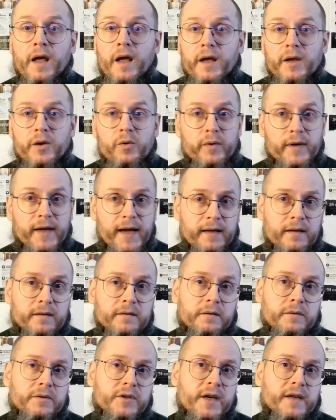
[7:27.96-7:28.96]
You
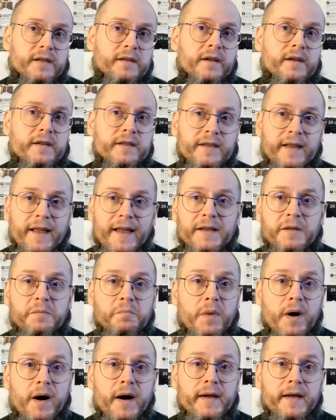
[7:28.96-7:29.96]
cannot just stand
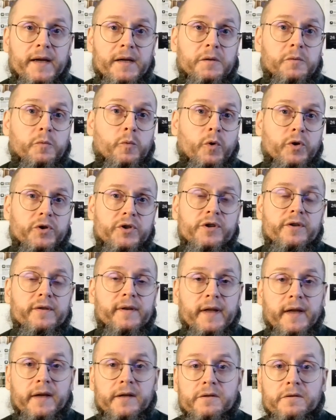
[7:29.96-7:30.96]
by and watch your
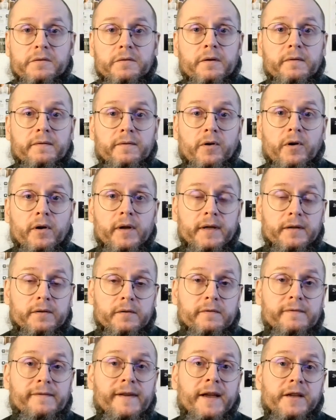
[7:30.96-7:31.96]
nation fall into
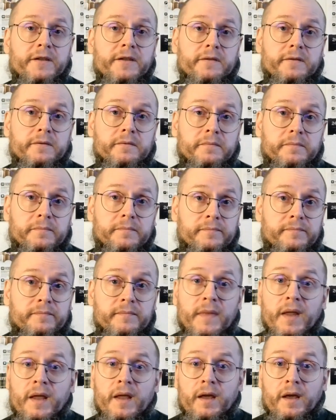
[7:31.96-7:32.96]
fascism.
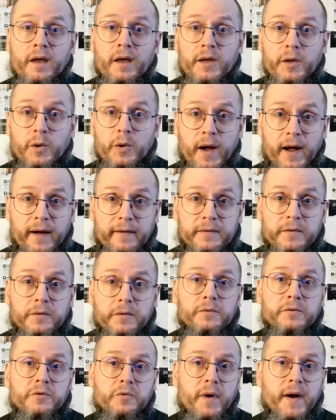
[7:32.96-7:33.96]
You have
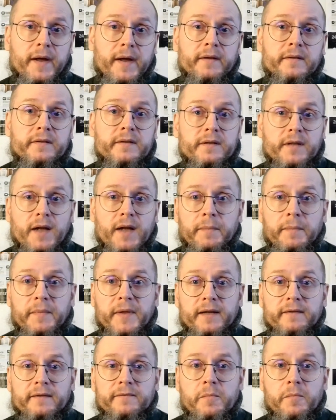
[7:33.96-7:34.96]
to try and stop
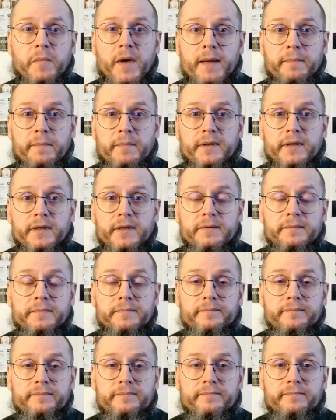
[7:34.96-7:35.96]
that from happening.
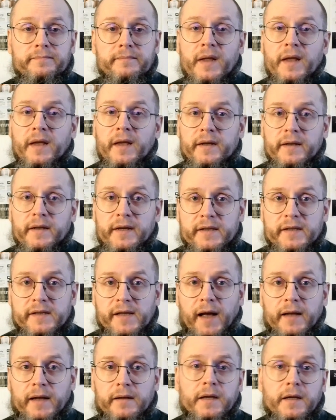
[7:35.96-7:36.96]

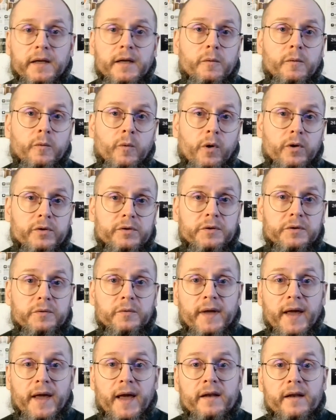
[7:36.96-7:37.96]
Exactly what you
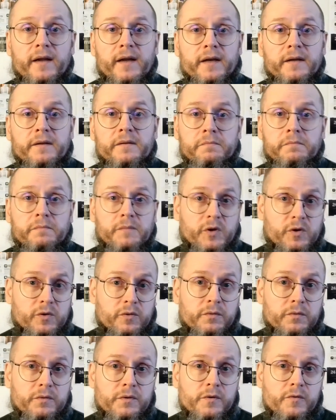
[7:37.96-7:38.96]
can and
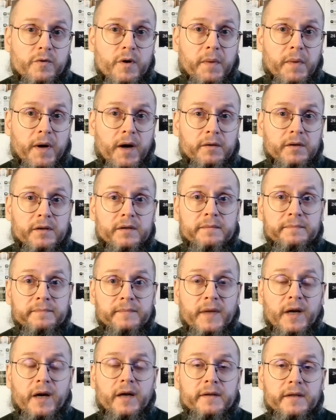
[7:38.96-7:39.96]
should do about it
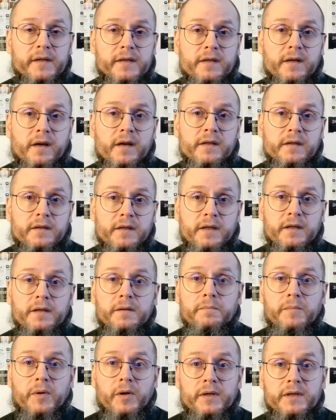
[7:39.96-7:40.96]
are discussed in
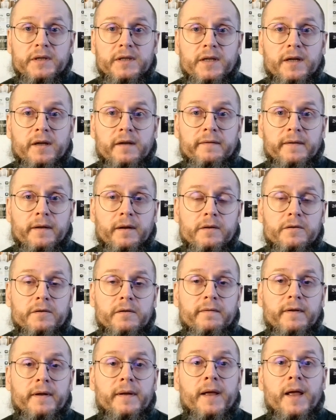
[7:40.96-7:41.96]
political
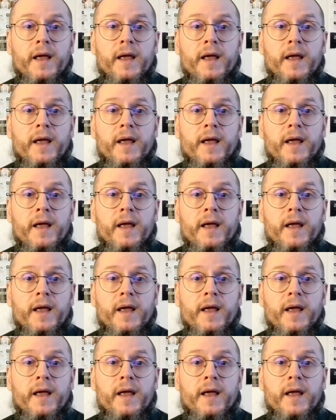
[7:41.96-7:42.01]
philosophy,